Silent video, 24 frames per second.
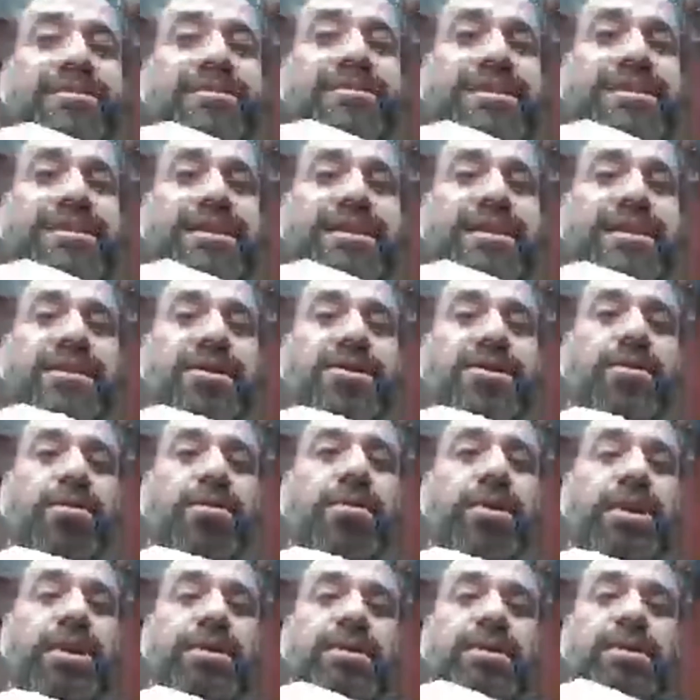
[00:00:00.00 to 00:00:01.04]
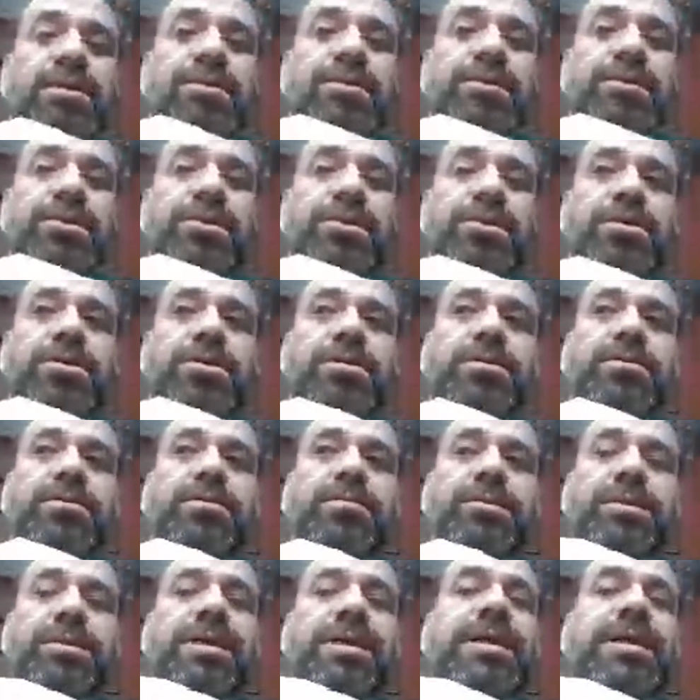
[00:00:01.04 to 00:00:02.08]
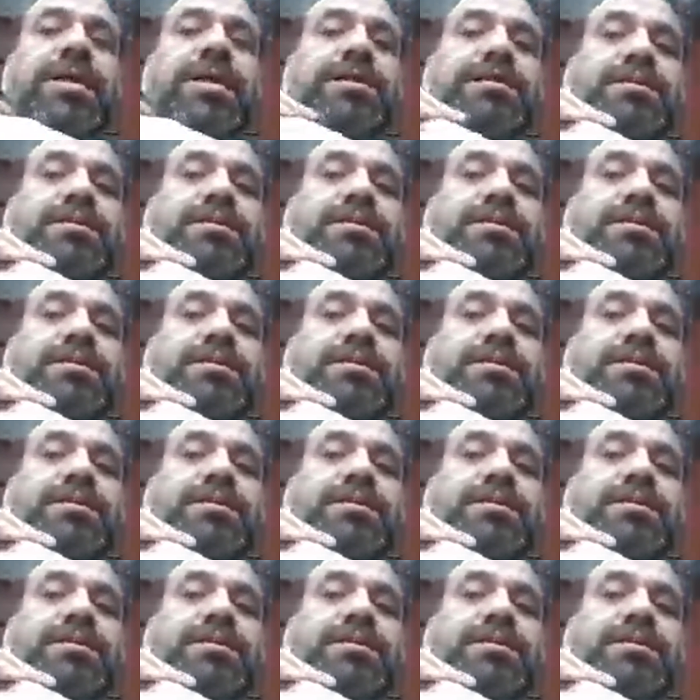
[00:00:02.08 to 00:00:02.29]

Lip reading: is when you're relating to